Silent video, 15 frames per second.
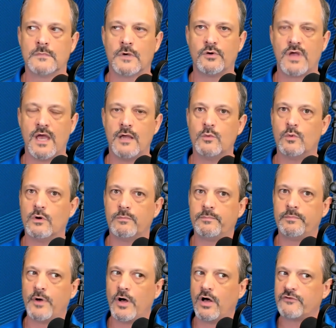Okay, well,
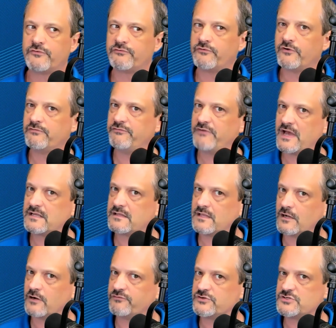pause for effect
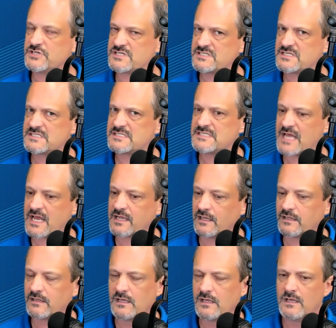there for just a
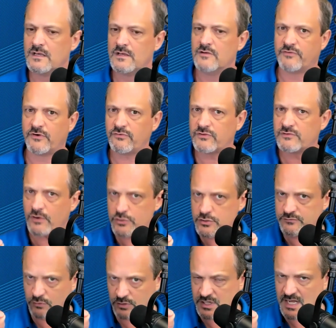second. First of all,
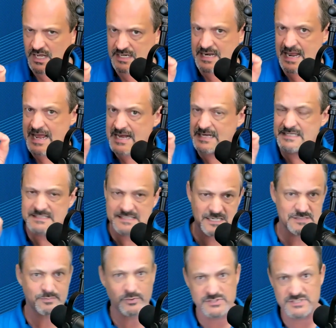you only got an
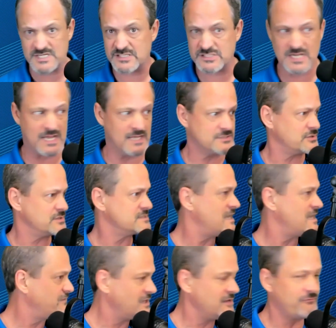86% chance or a
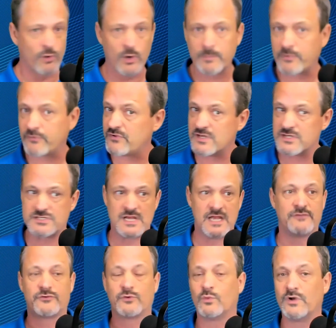74%
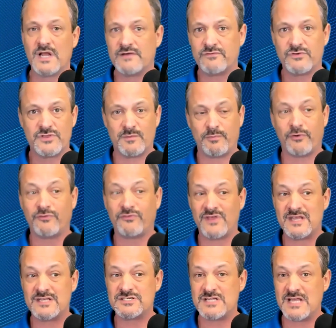chance or whatever the
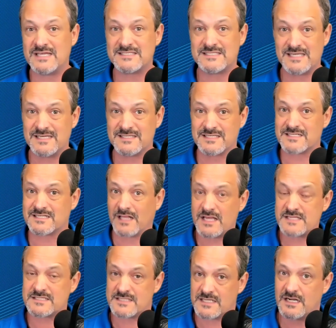percent chance is. It's
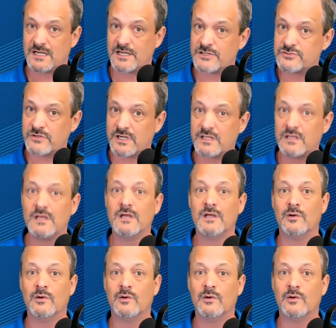less than 100.